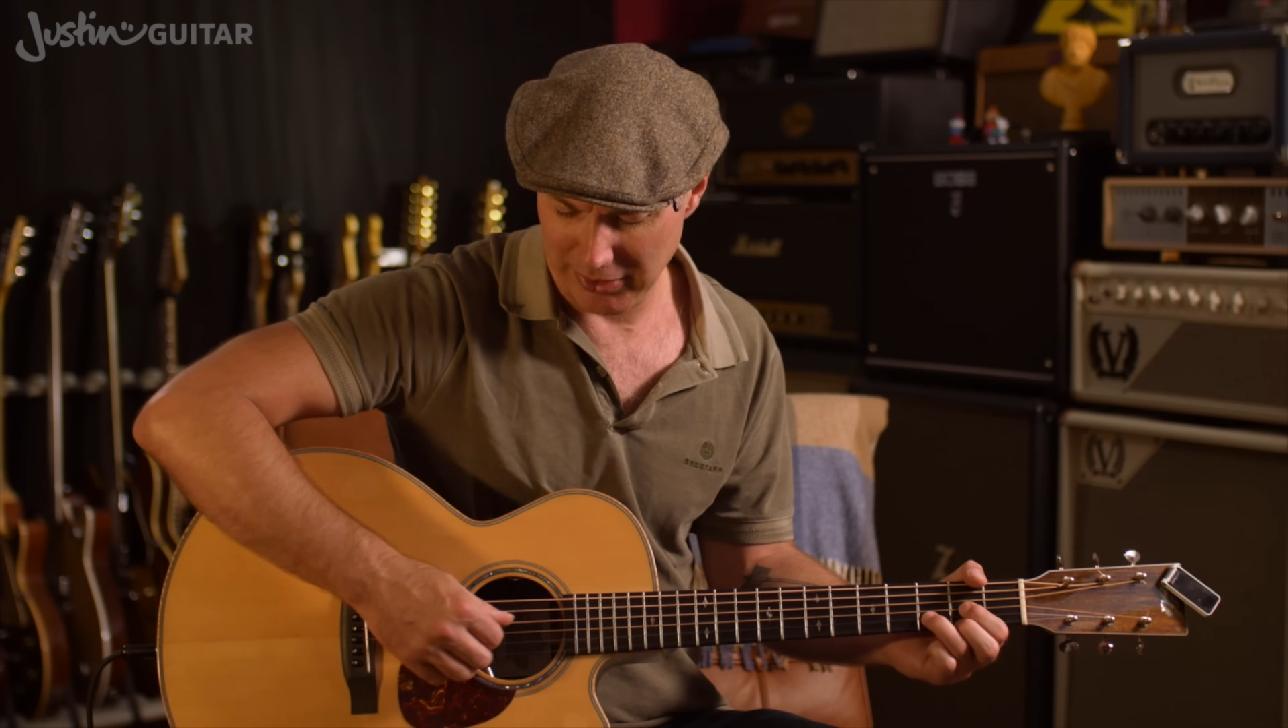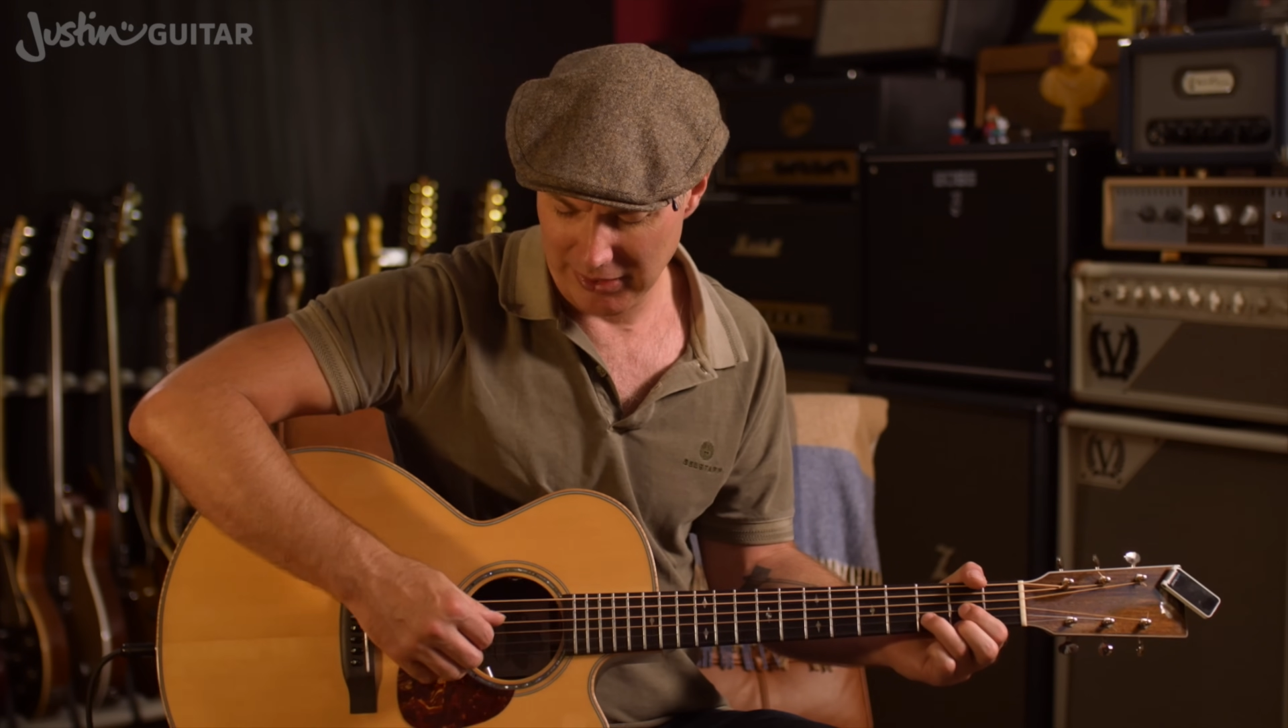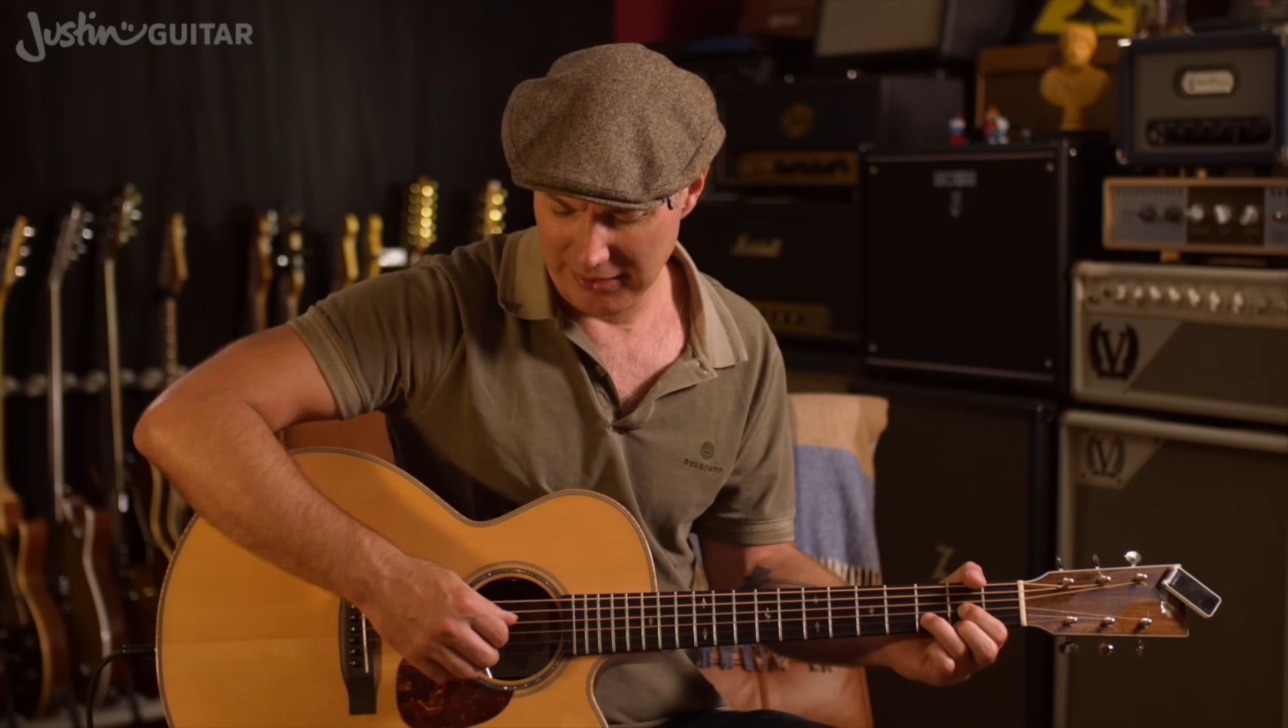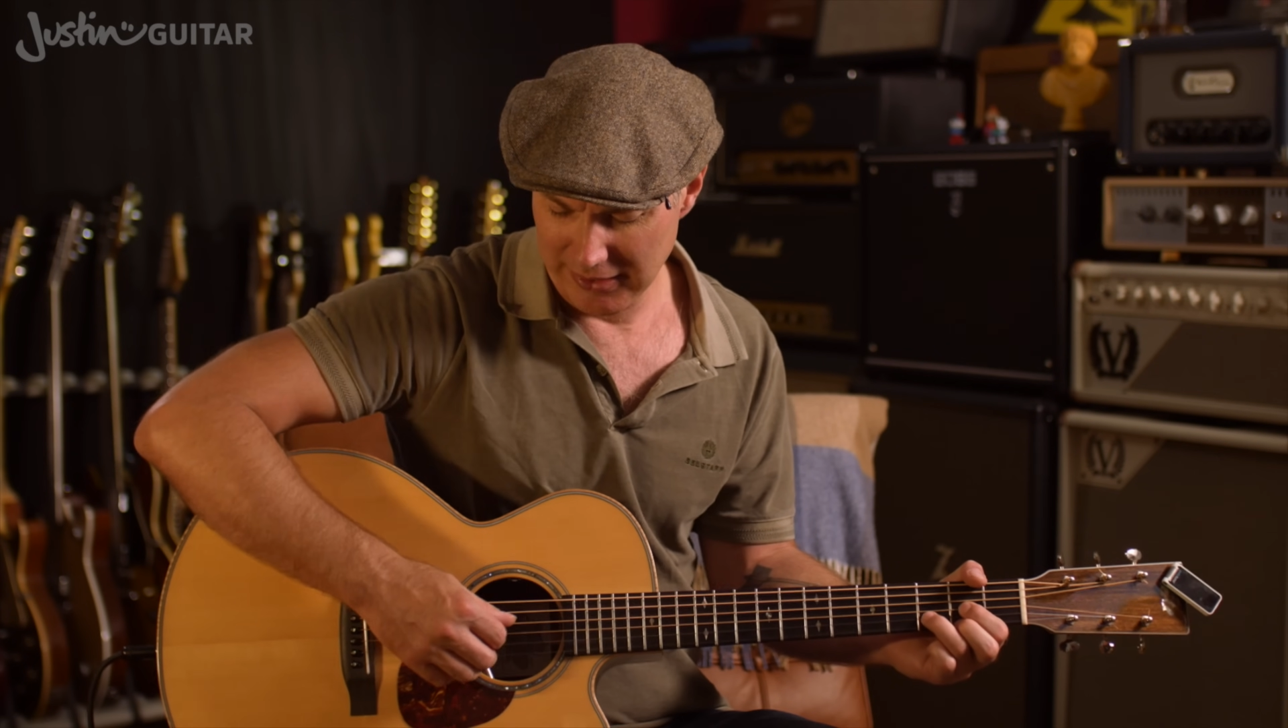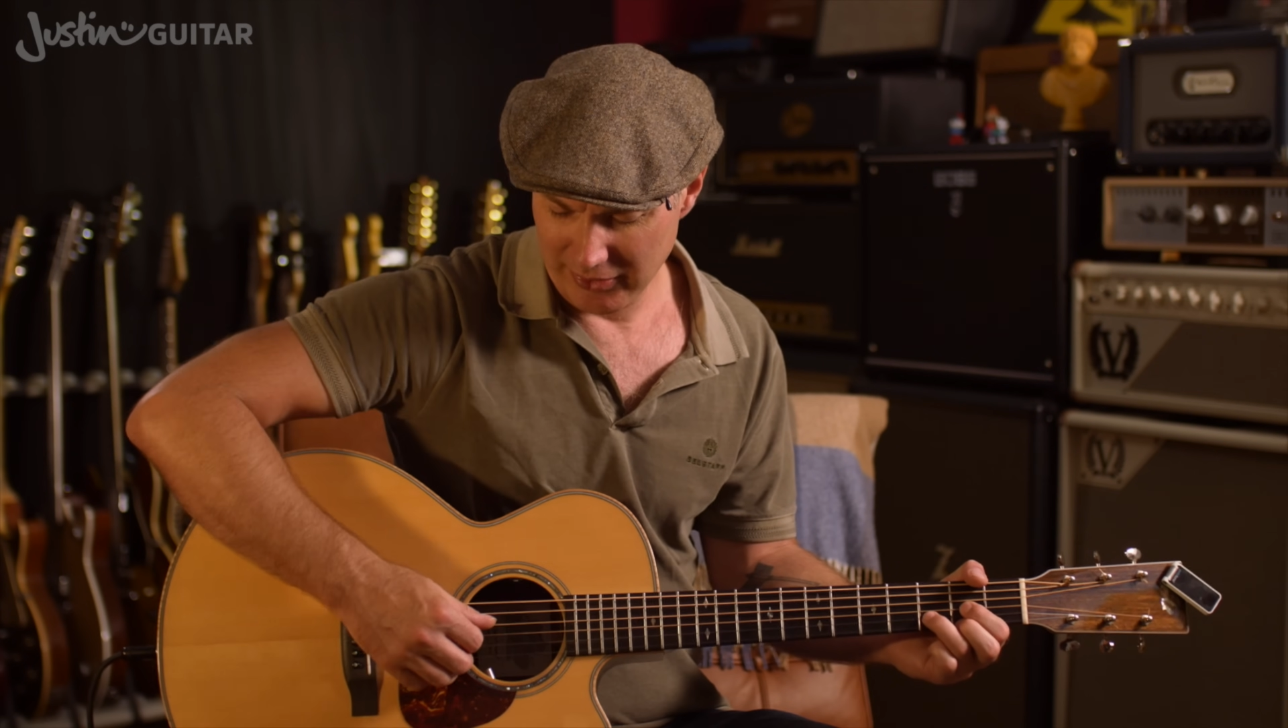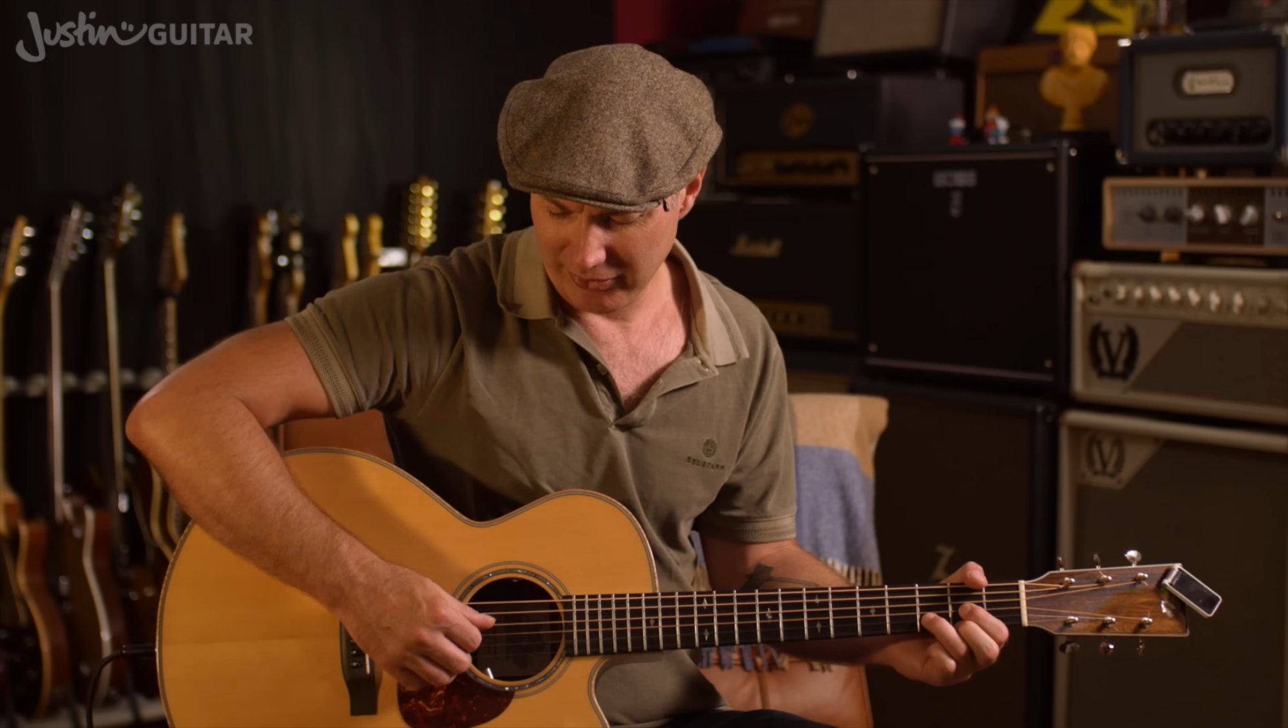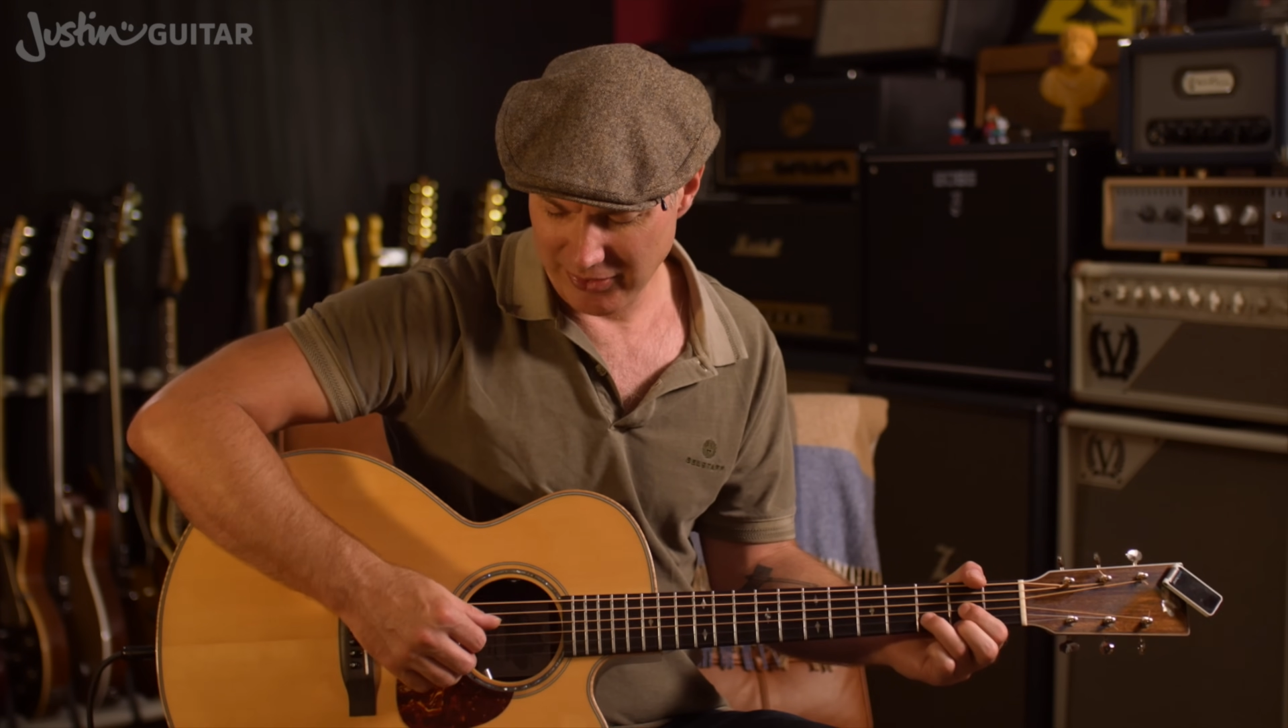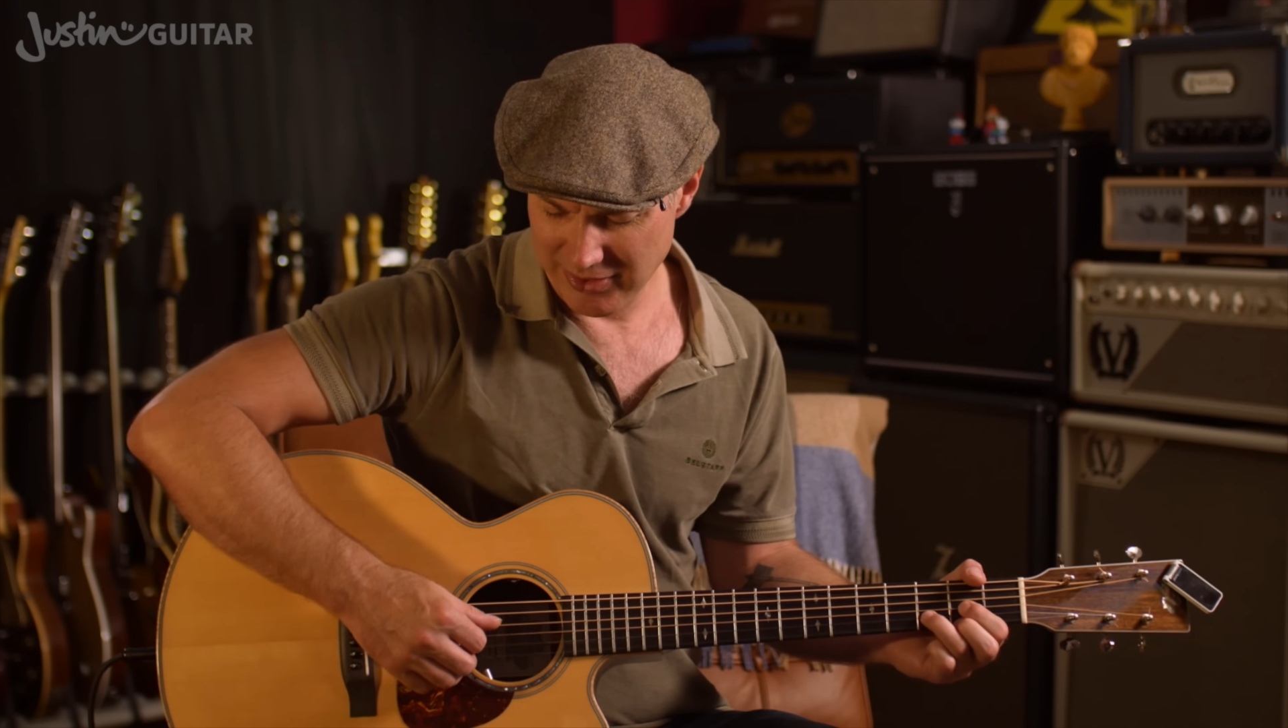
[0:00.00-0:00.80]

But so